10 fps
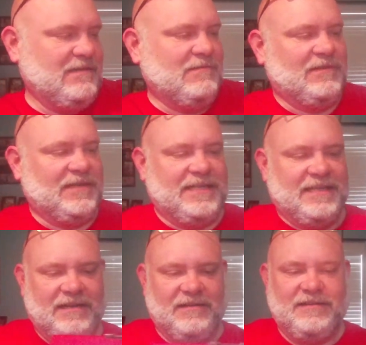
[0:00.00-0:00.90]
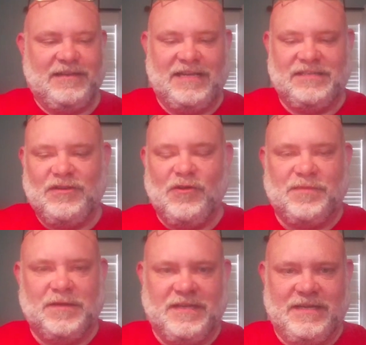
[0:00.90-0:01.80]
oh, looky there. As you
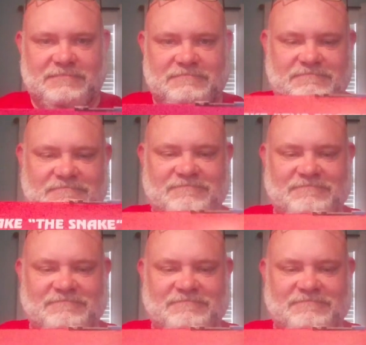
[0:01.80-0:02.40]
open it up,